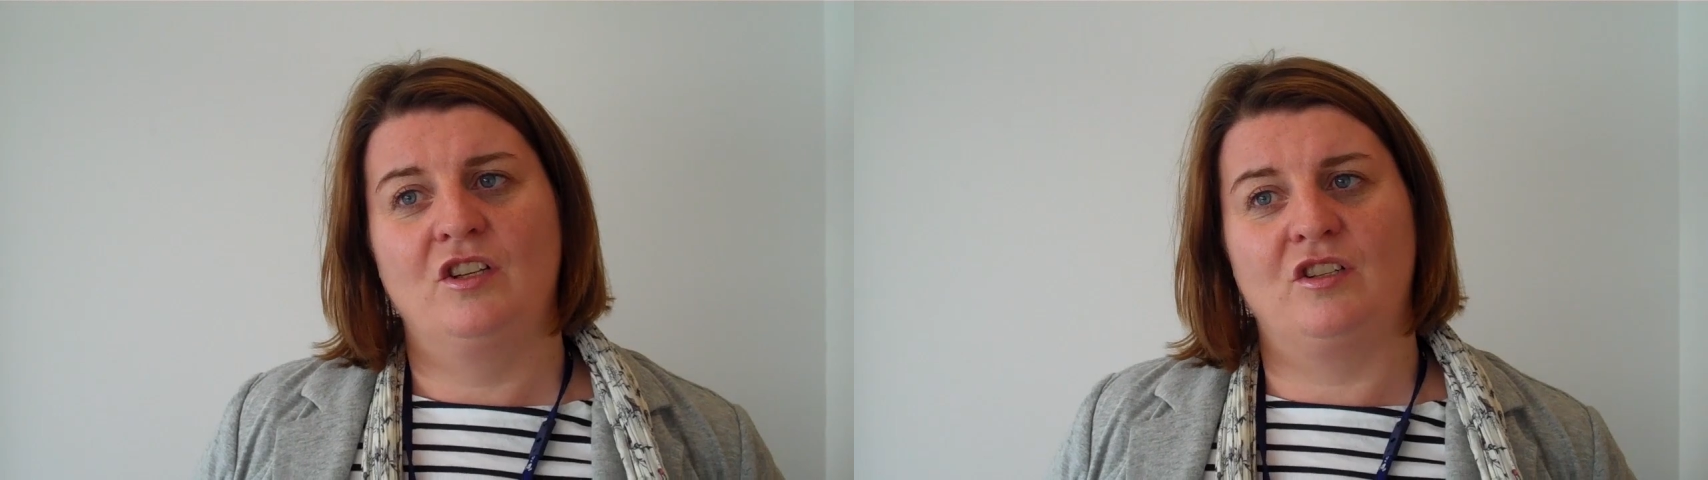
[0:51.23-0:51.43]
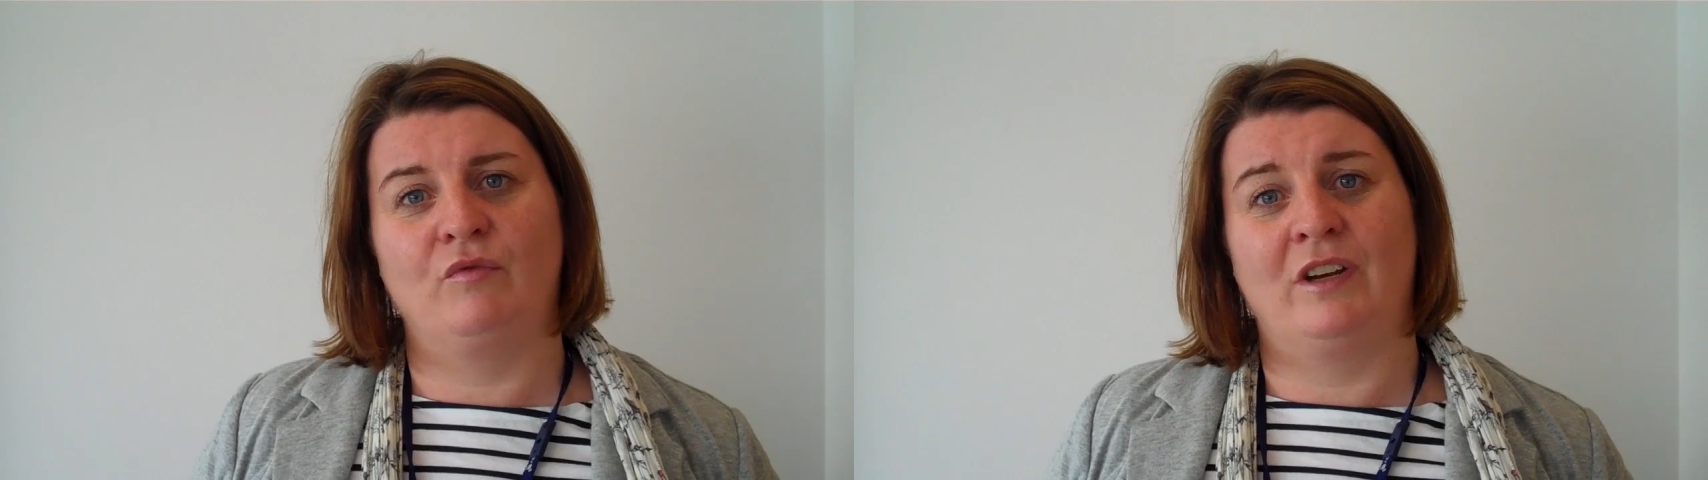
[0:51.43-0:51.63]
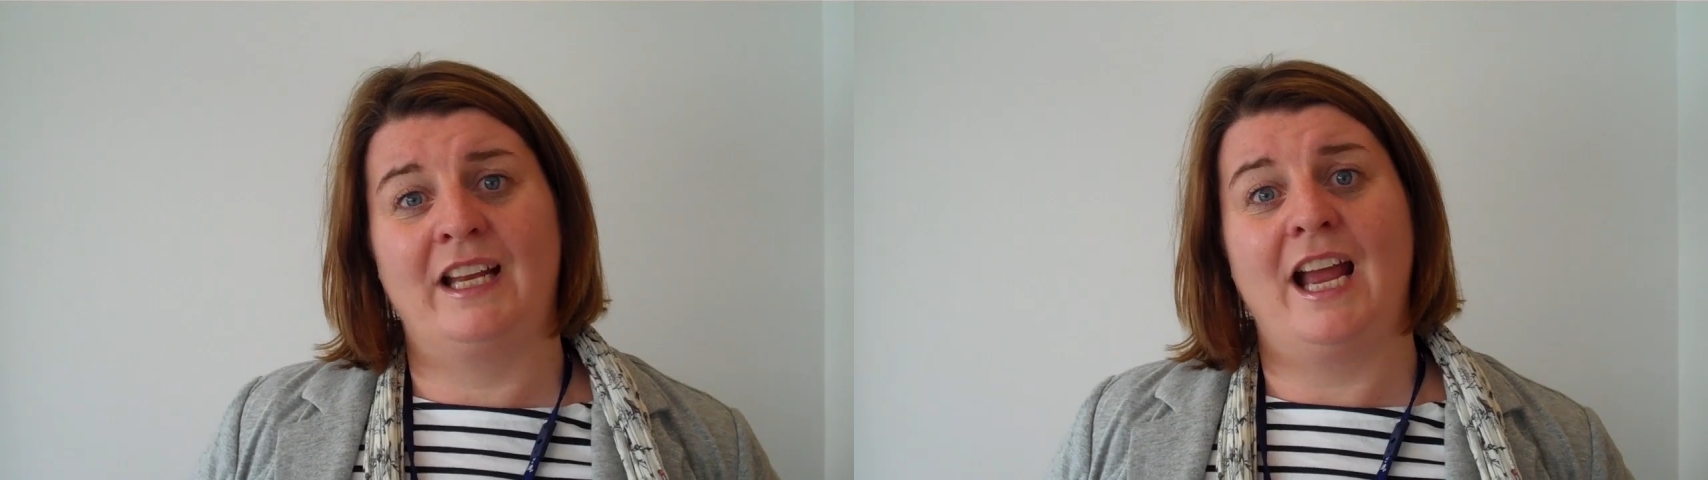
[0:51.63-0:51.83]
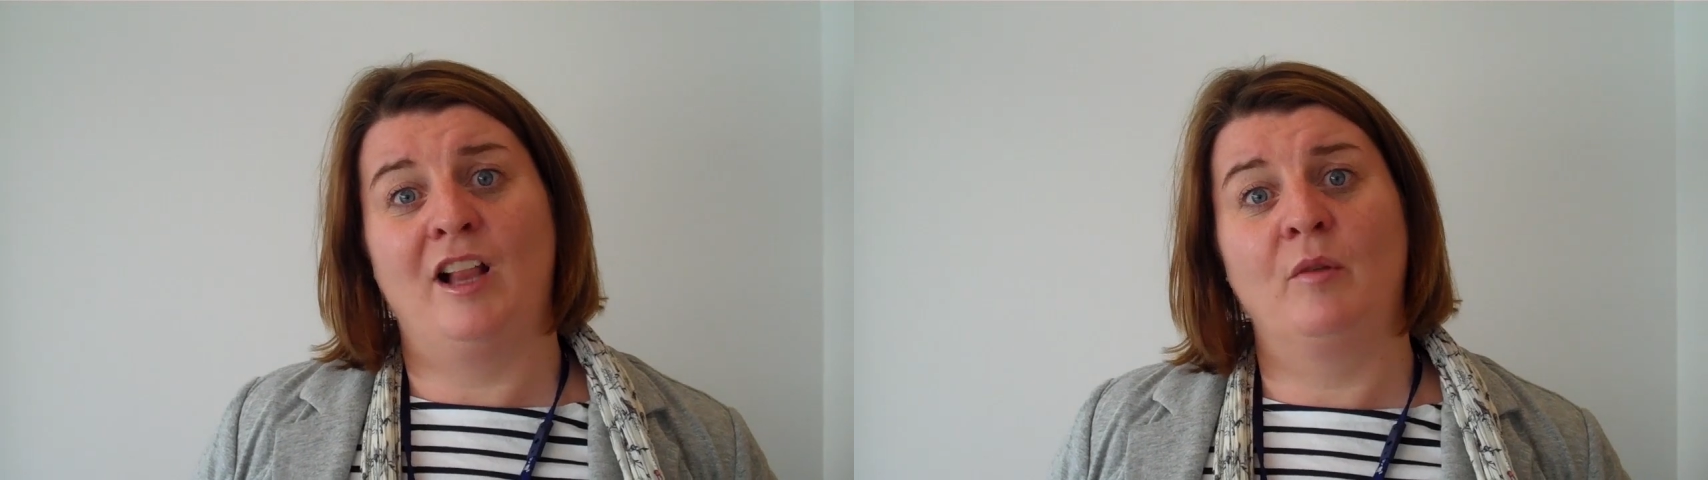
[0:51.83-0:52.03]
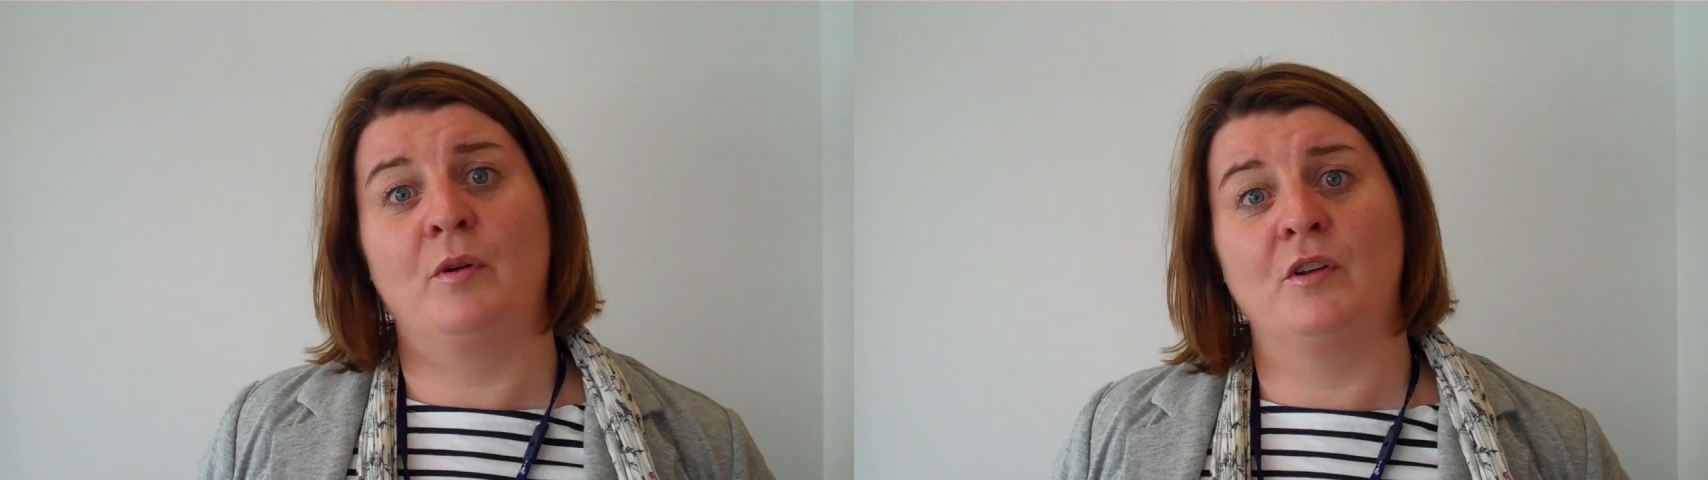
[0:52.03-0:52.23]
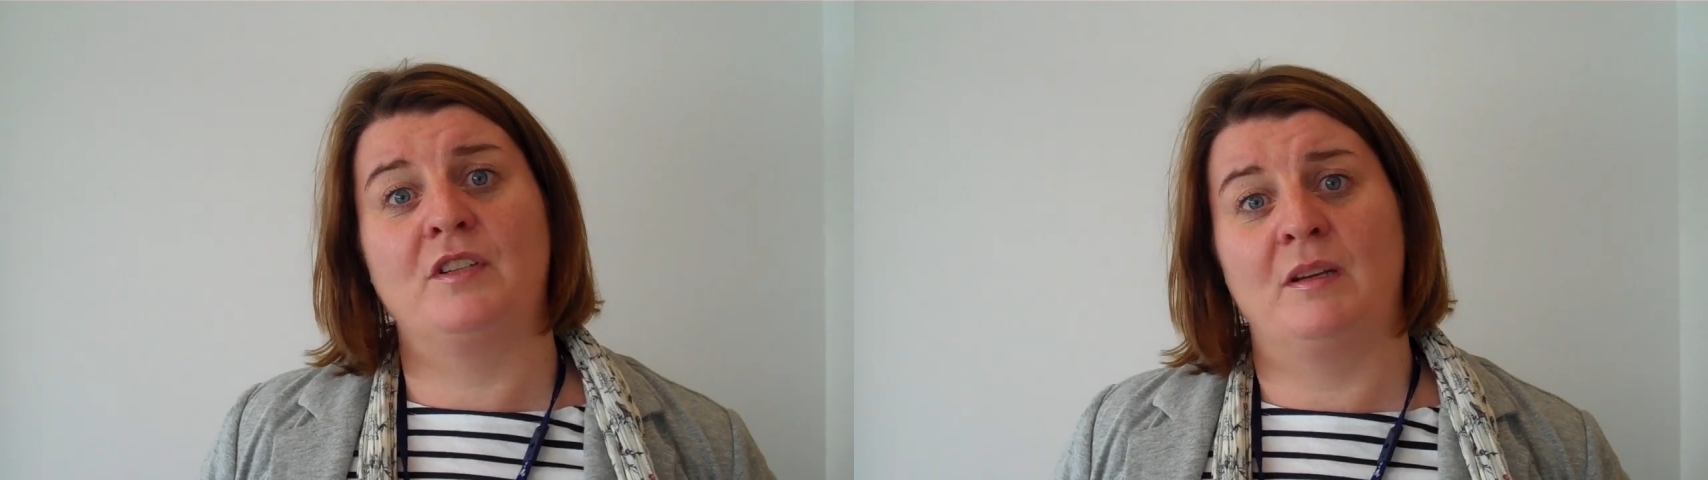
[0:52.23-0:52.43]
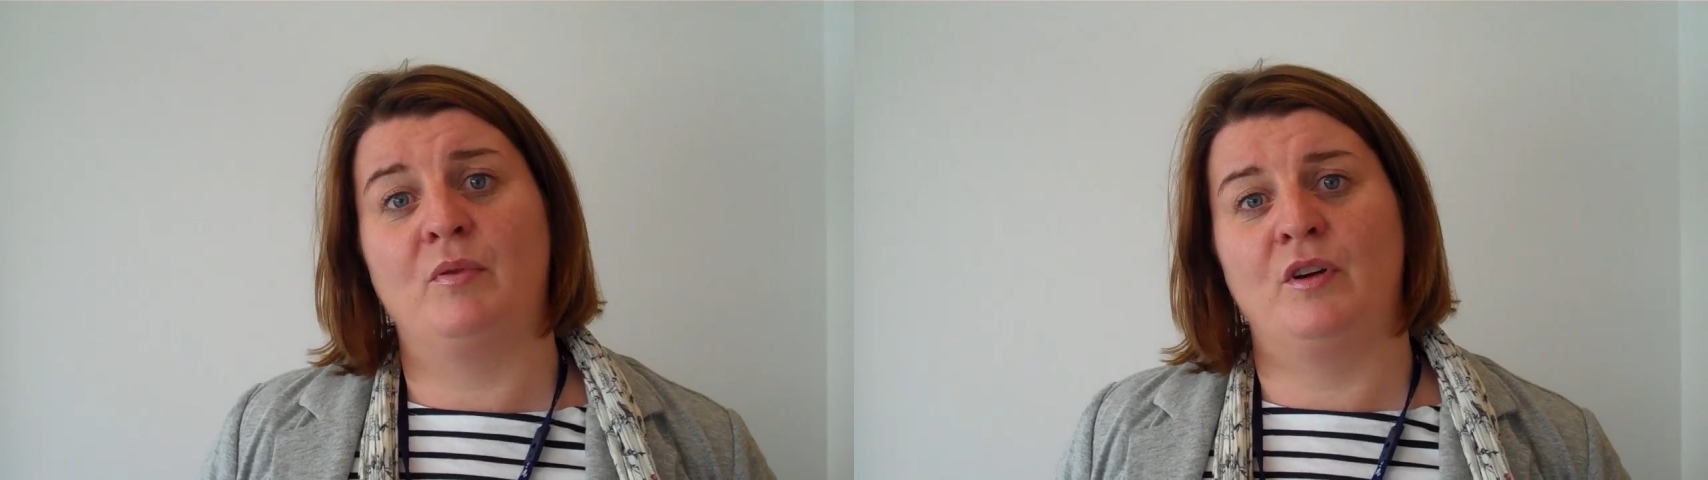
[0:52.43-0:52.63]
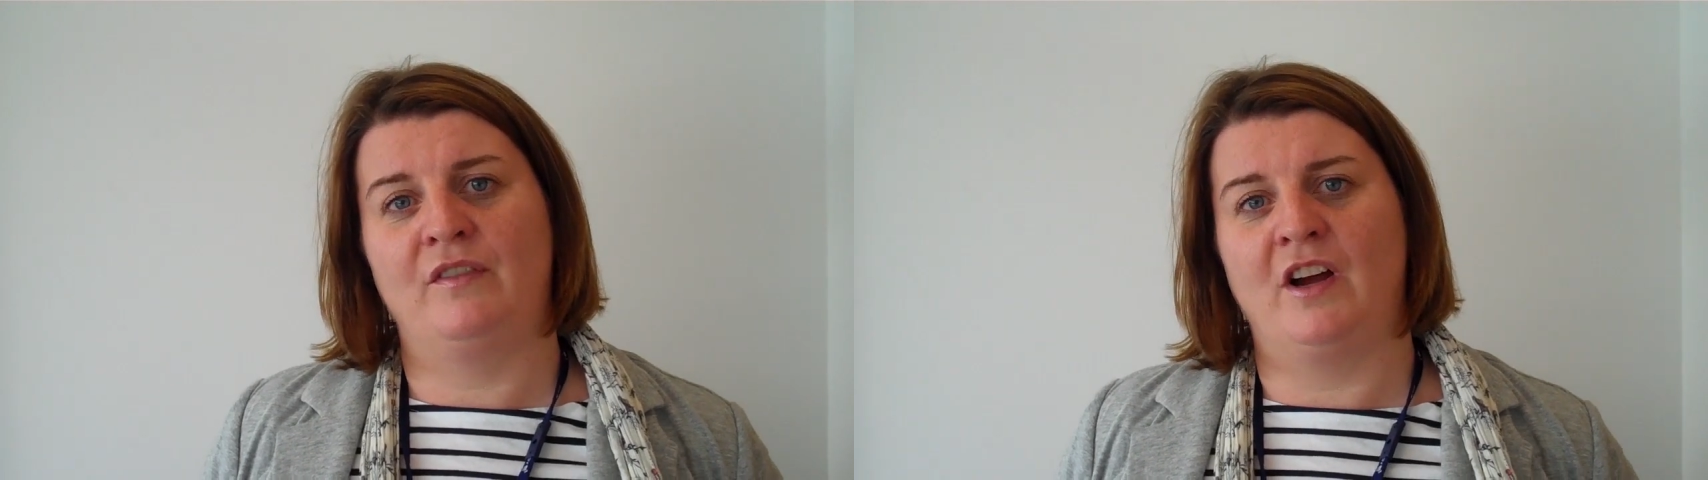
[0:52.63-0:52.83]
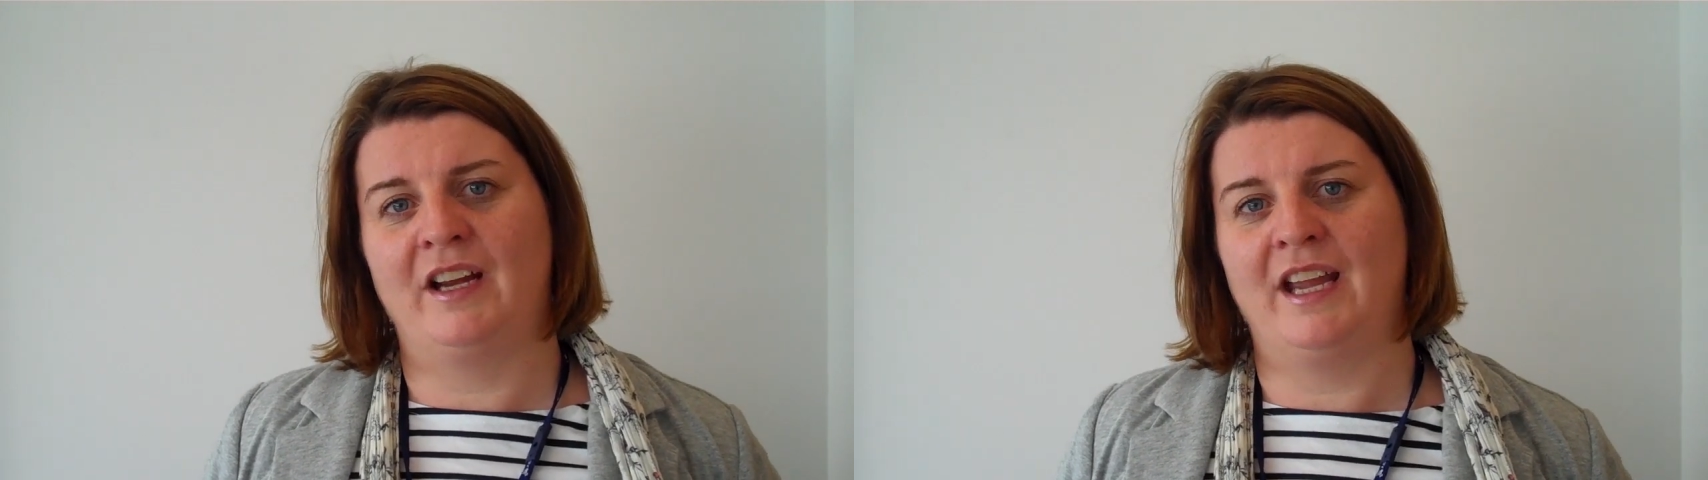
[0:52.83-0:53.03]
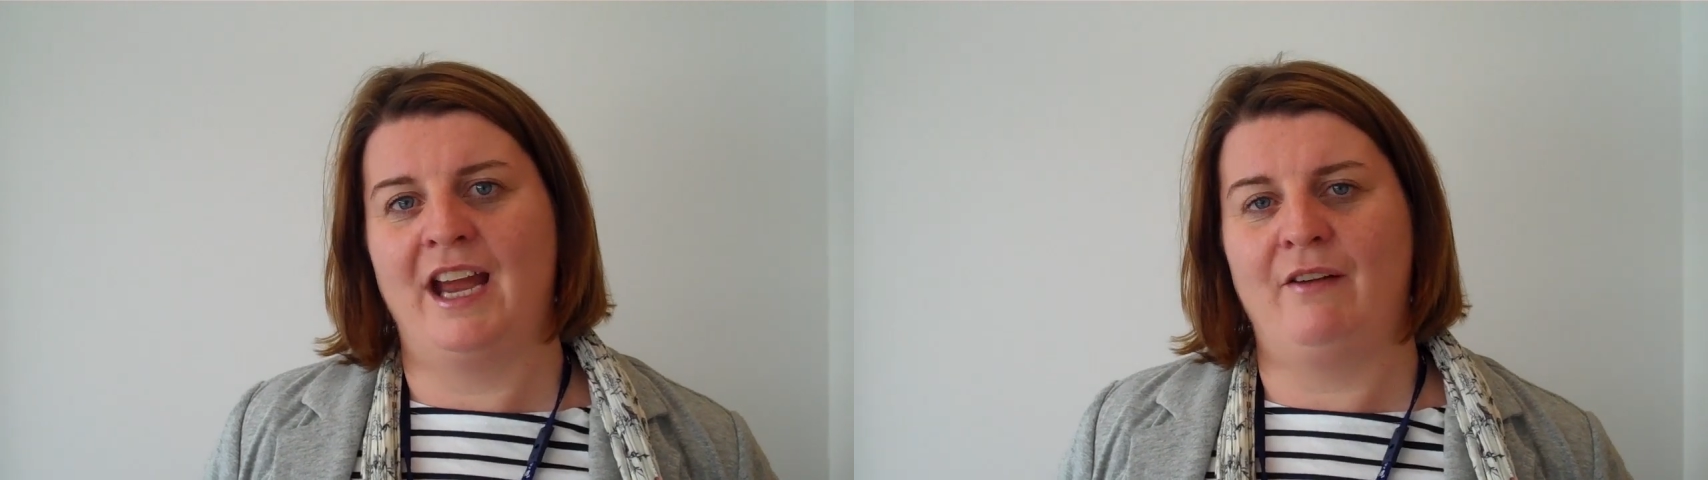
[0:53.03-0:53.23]
to really help us improve our
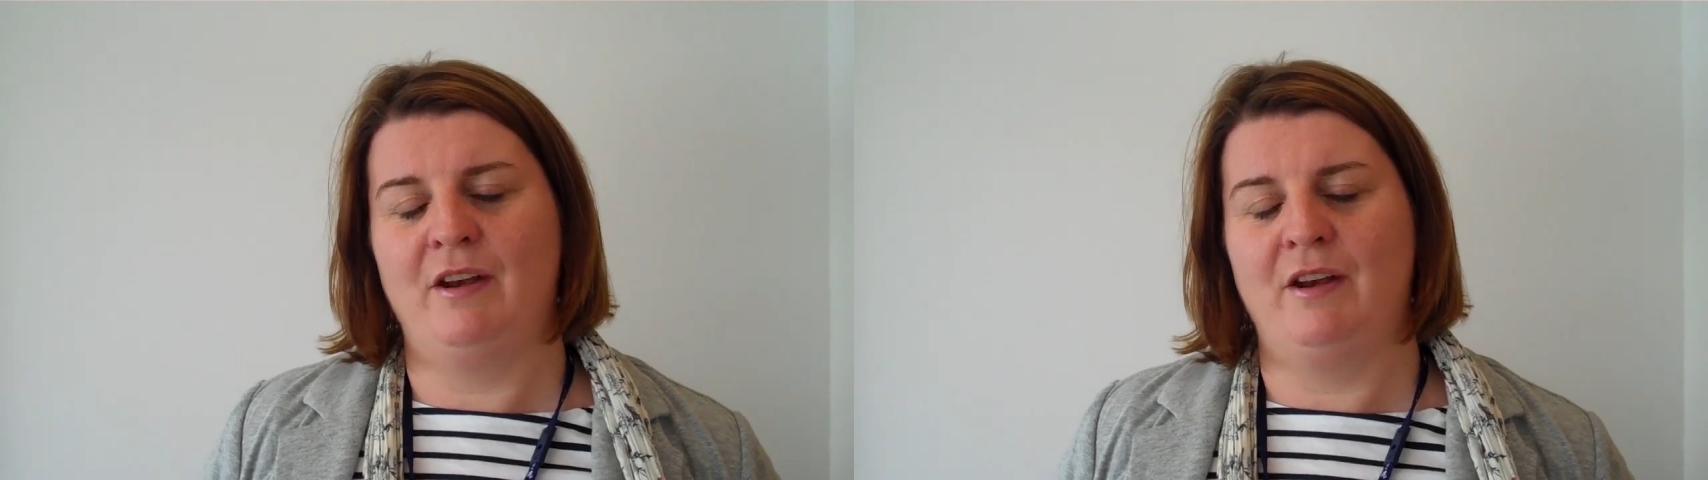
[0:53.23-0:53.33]
care and